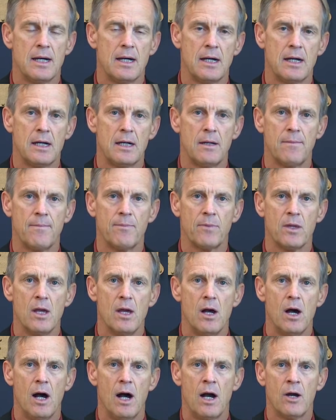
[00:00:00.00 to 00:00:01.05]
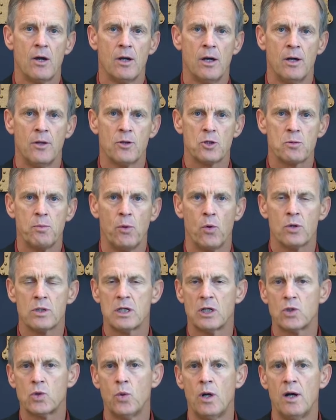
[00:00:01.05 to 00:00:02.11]
Our other sports,
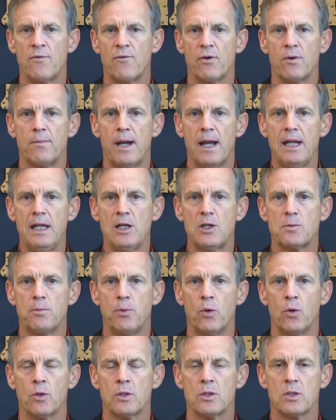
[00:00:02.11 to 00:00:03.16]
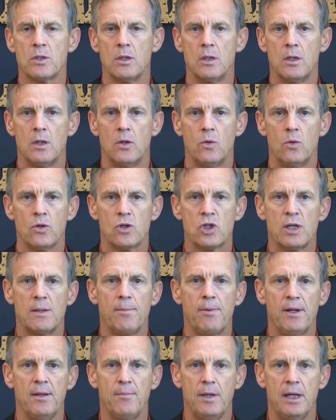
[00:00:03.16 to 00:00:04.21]
our 12 remaining sports, will
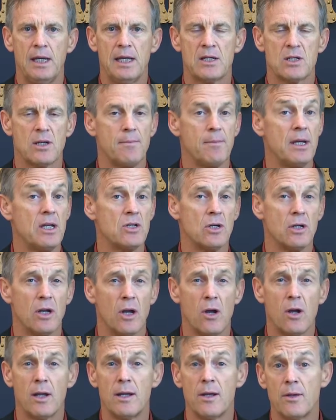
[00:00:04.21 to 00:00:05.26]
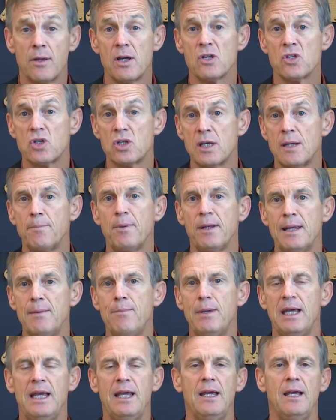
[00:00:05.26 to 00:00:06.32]
simply be, as I mentioned earlier, they'll simply
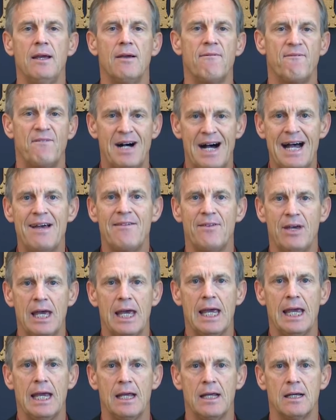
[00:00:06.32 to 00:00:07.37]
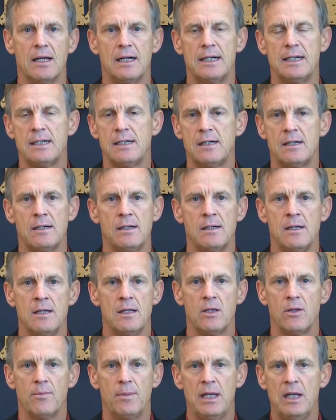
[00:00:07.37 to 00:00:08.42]
be 5A.
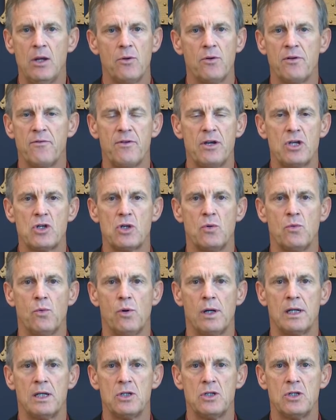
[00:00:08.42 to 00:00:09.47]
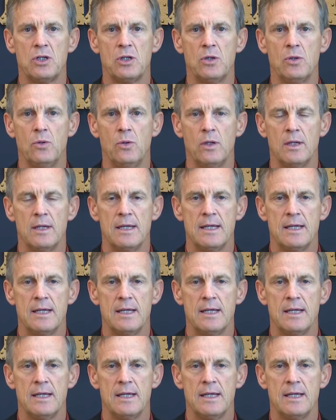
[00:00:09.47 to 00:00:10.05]
Be no Division 1 and 2.